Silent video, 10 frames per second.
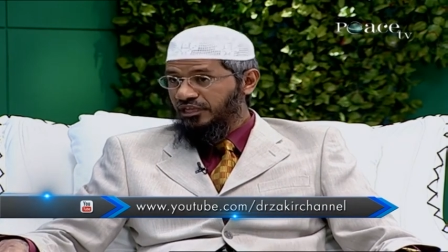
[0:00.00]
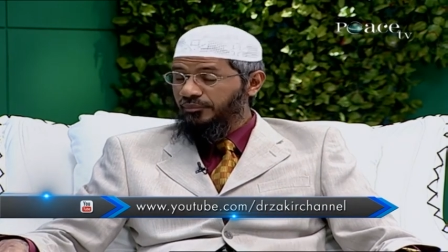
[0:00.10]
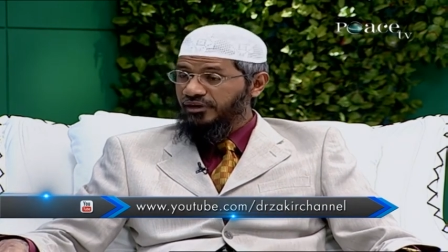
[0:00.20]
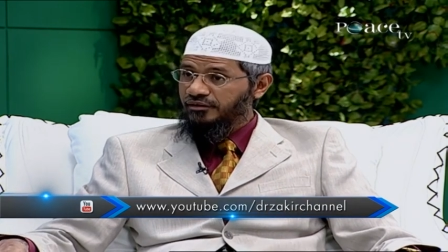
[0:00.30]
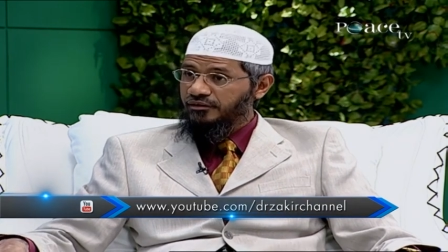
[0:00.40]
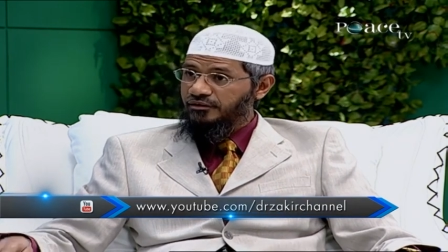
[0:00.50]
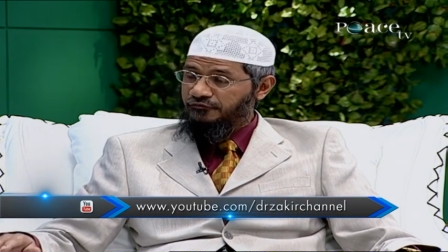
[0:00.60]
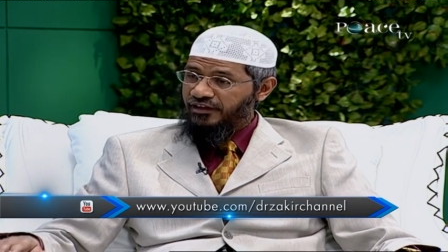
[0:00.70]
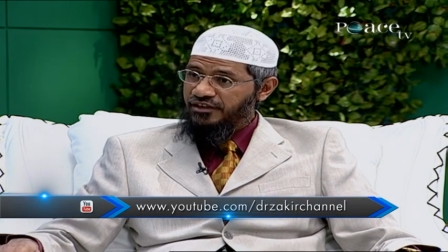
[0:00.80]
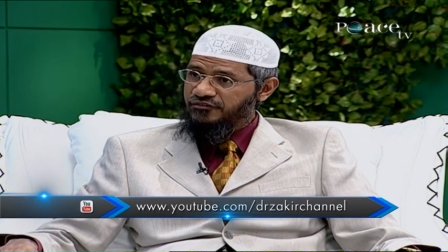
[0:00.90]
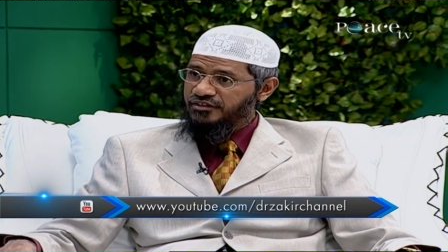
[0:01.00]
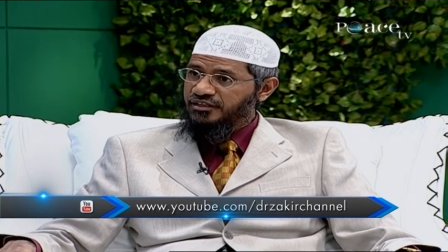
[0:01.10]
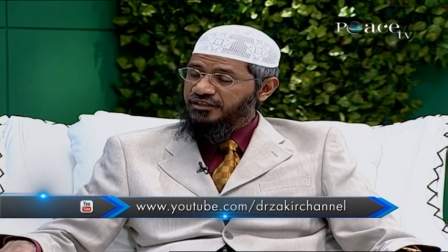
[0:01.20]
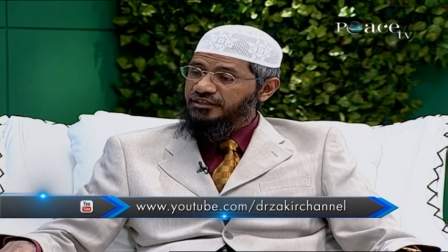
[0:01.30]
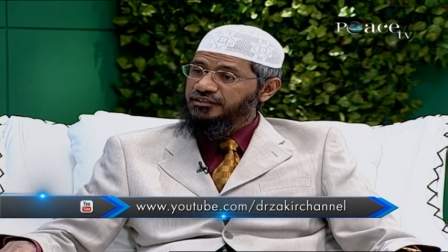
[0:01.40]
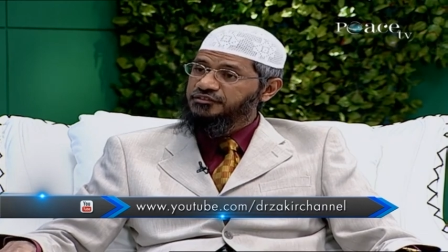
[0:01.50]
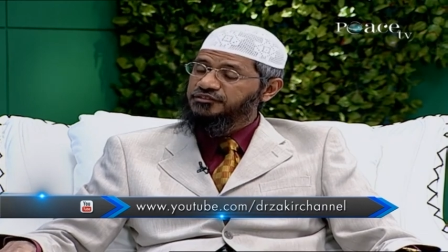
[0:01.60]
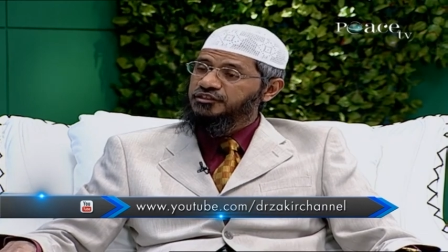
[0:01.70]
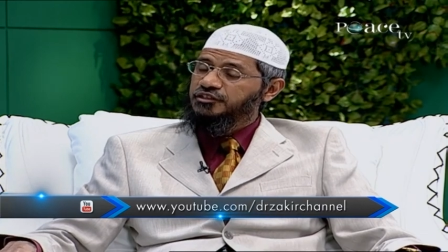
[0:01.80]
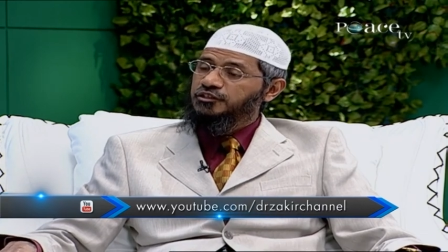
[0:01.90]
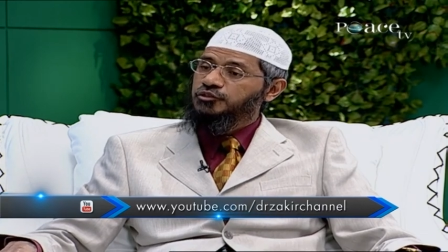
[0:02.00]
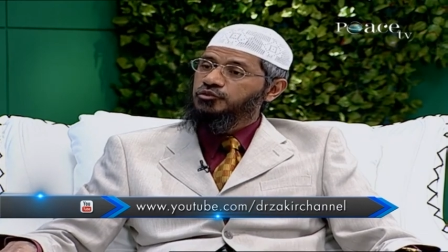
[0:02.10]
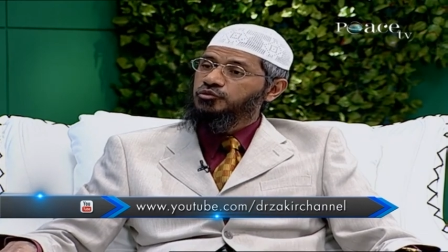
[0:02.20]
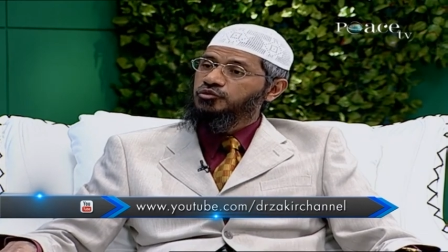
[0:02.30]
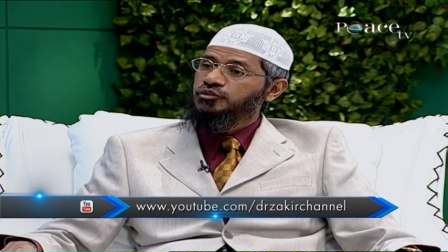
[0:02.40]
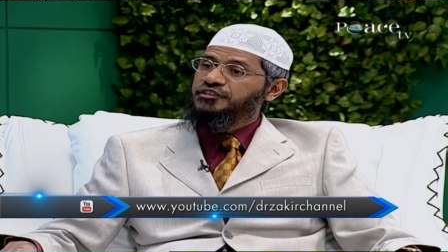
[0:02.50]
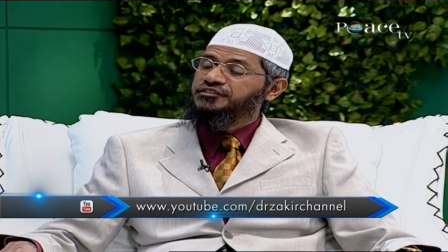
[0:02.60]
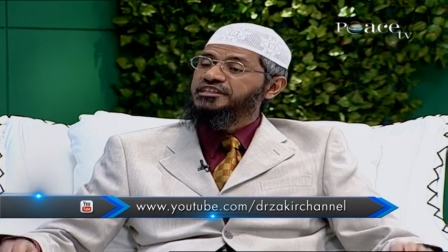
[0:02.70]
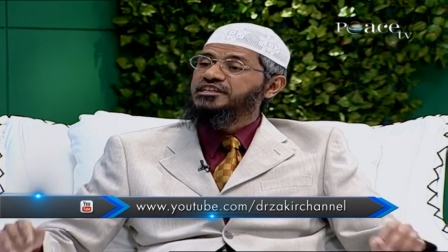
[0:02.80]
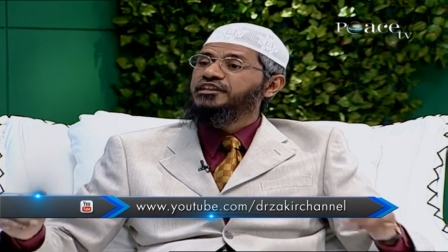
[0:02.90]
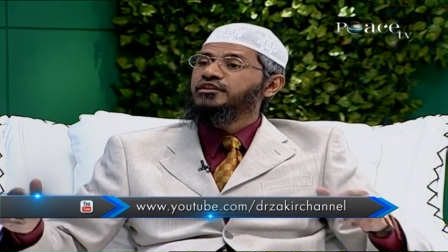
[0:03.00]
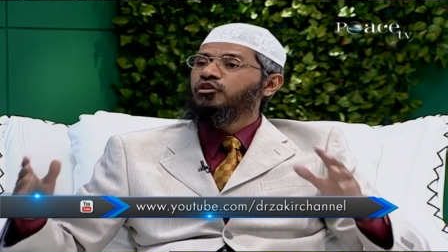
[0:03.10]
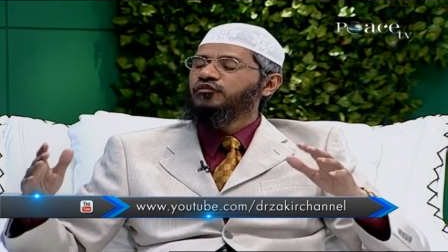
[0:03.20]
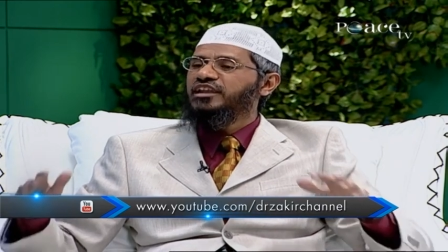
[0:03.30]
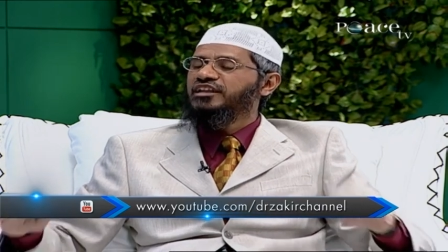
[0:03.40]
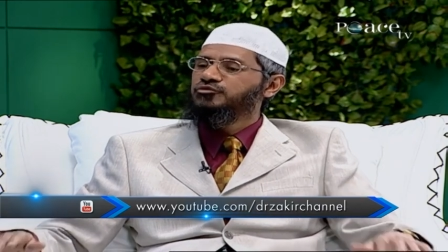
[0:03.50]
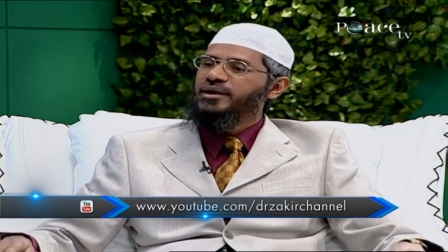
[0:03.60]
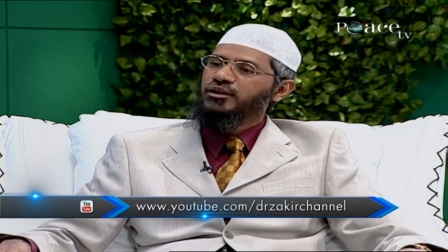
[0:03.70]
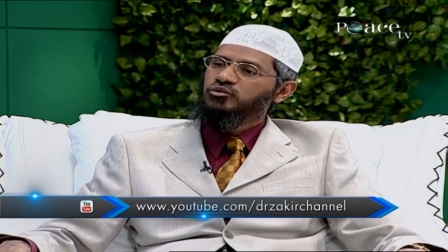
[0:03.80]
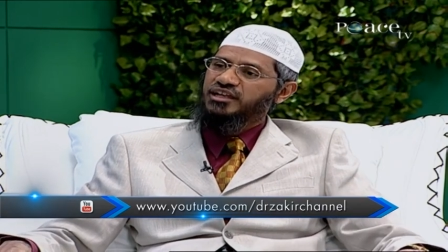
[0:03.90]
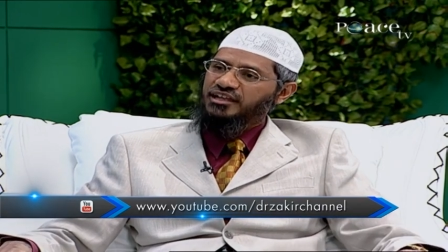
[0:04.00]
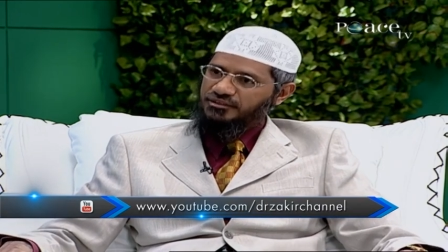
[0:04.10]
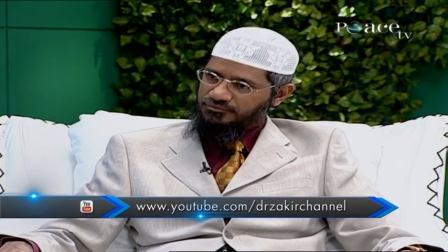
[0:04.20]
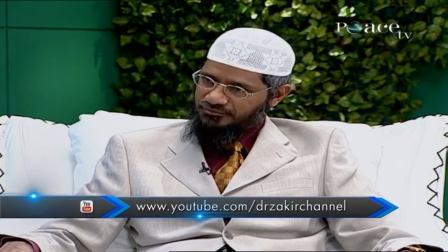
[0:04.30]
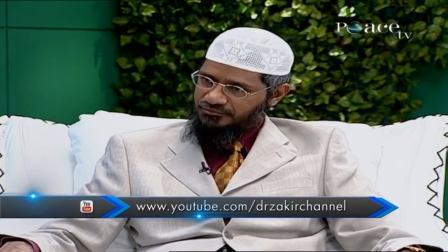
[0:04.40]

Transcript: Number five is to seek the reward of Allah subhanahu wa ta'ala.